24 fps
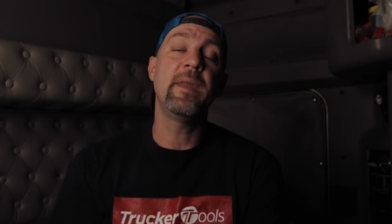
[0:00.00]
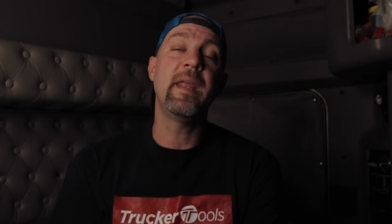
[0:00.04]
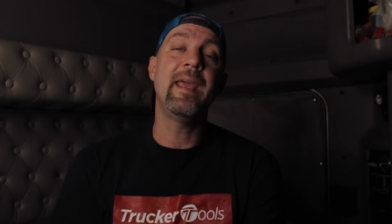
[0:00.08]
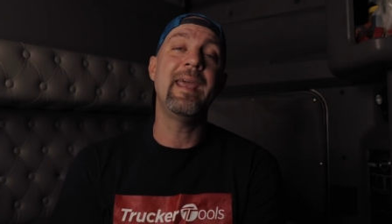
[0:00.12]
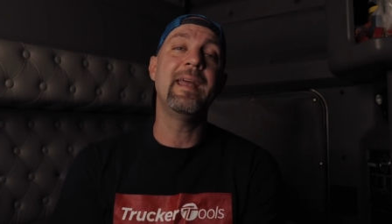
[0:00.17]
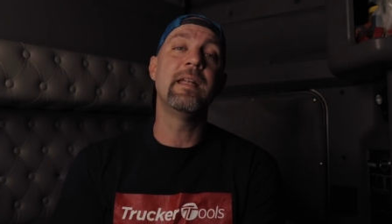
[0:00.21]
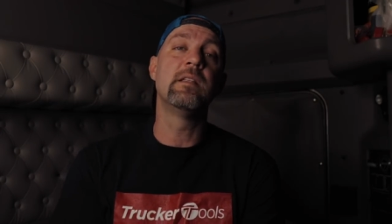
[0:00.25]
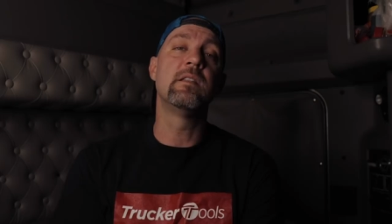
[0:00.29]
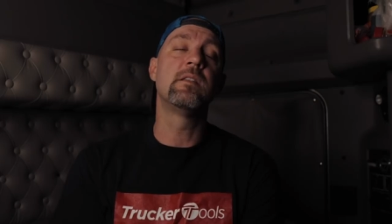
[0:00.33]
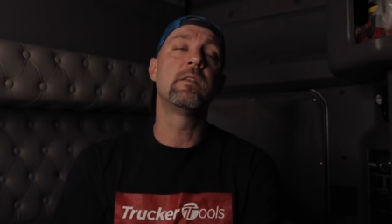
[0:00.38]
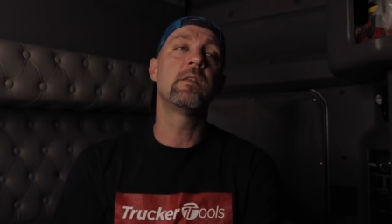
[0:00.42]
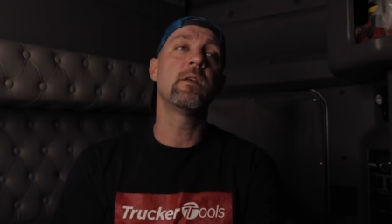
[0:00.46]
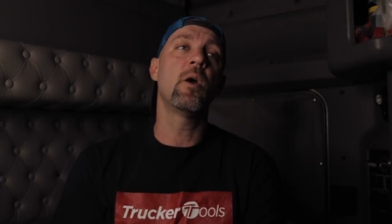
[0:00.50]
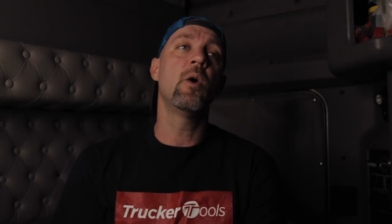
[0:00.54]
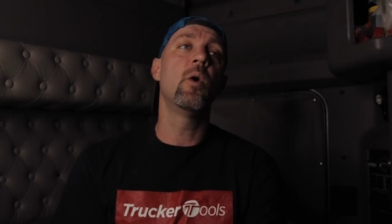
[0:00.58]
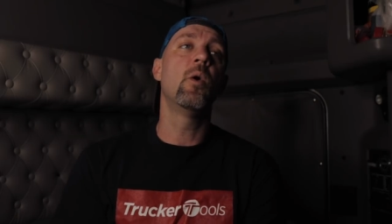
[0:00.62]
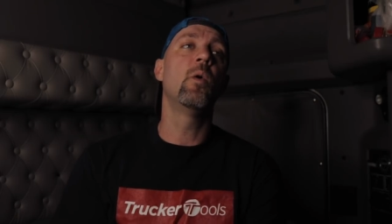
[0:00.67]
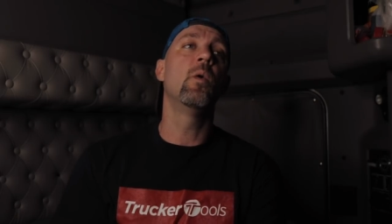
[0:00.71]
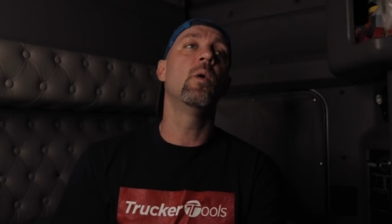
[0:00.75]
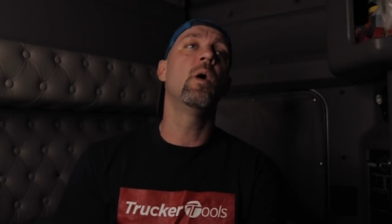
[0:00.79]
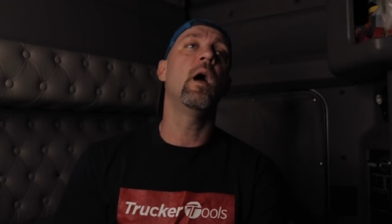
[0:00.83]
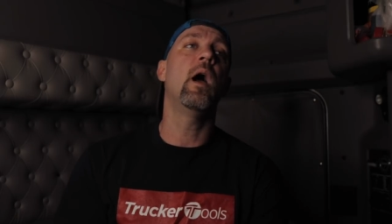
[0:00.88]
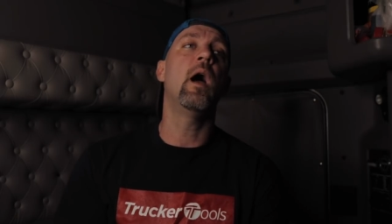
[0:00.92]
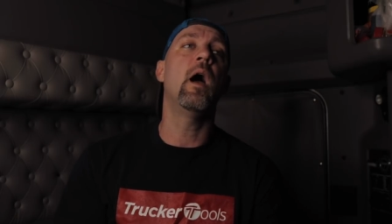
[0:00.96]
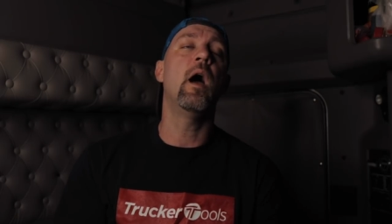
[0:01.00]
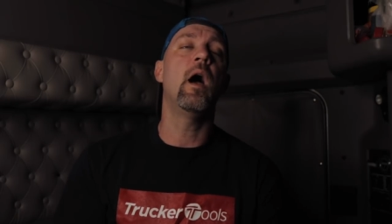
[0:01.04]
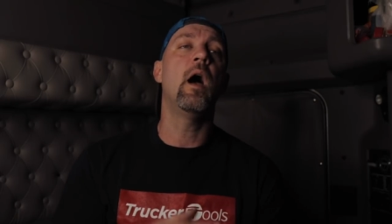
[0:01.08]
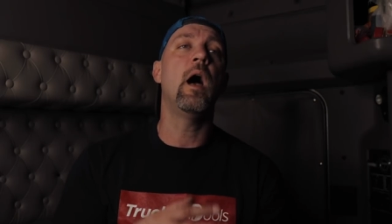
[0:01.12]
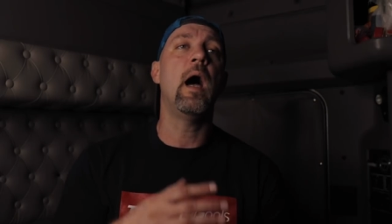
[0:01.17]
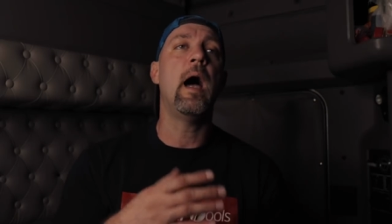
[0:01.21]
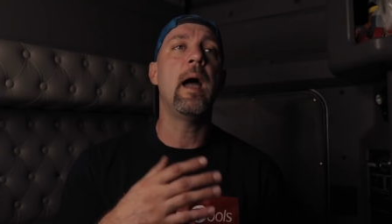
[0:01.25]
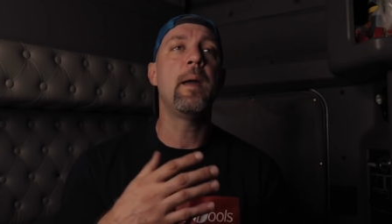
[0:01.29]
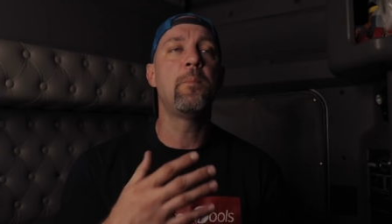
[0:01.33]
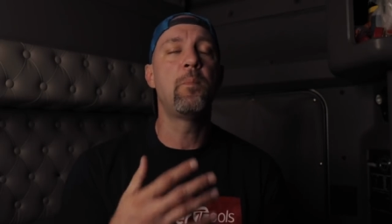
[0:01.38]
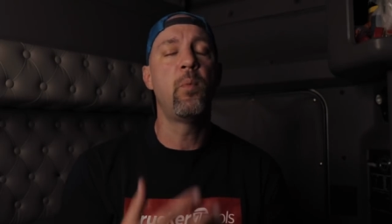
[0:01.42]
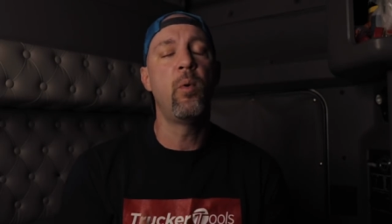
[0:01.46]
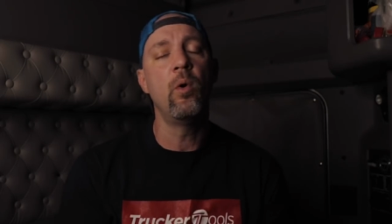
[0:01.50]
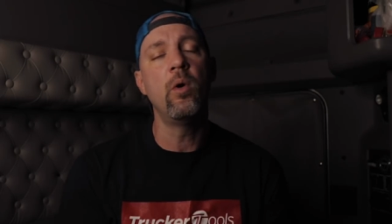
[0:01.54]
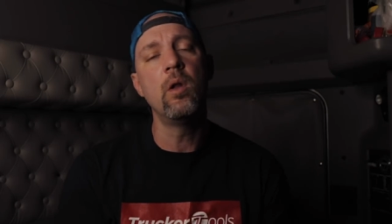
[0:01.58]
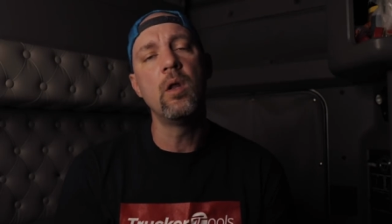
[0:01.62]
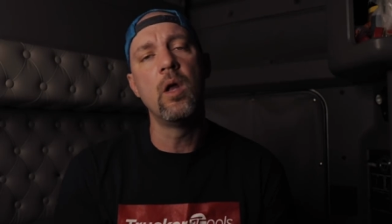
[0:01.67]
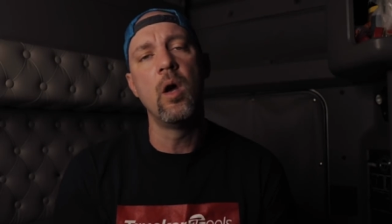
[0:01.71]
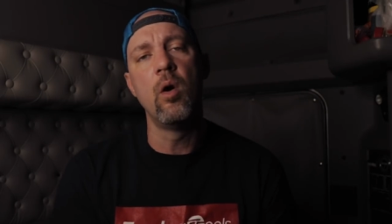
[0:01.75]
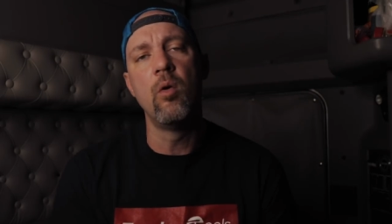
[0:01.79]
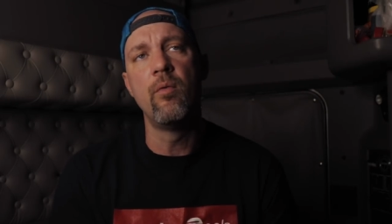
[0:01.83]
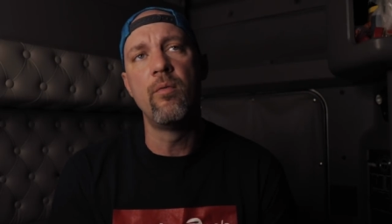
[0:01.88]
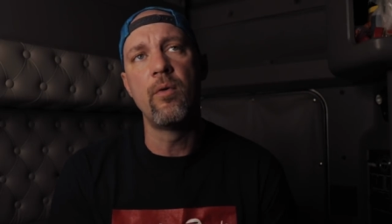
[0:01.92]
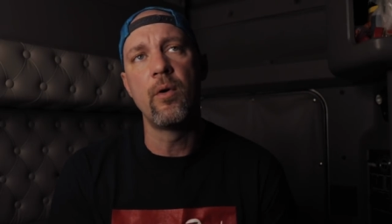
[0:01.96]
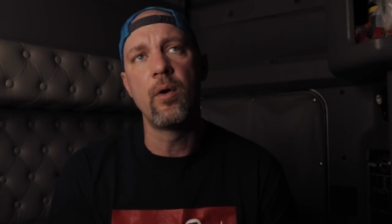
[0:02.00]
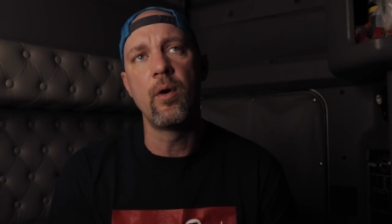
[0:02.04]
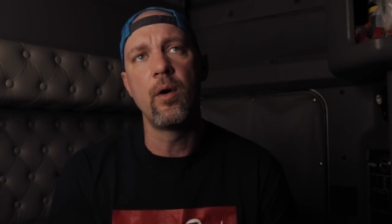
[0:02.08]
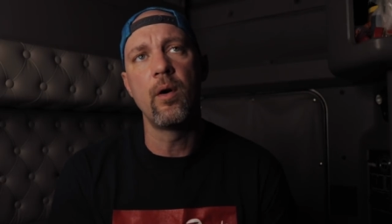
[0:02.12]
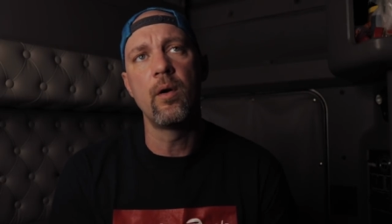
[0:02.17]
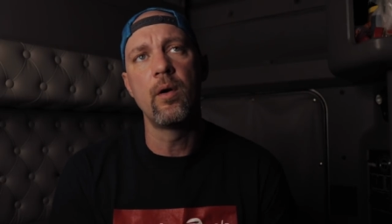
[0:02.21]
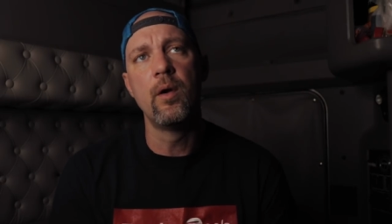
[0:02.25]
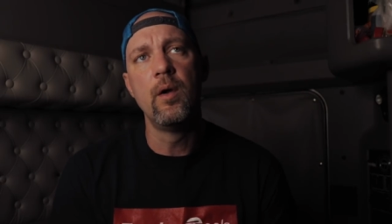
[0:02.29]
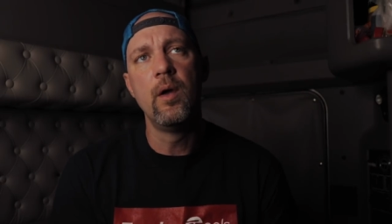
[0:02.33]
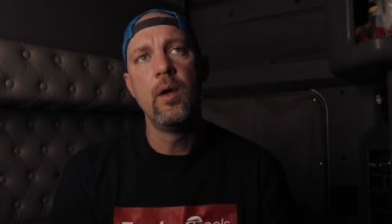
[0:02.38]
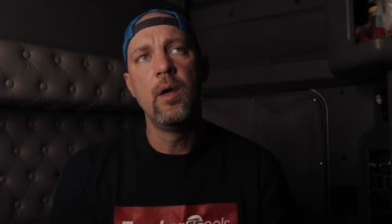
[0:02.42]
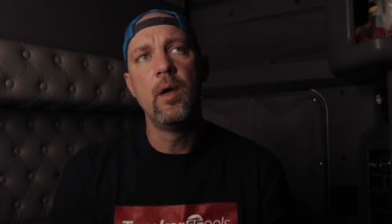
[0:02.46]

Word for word: And so I pull over,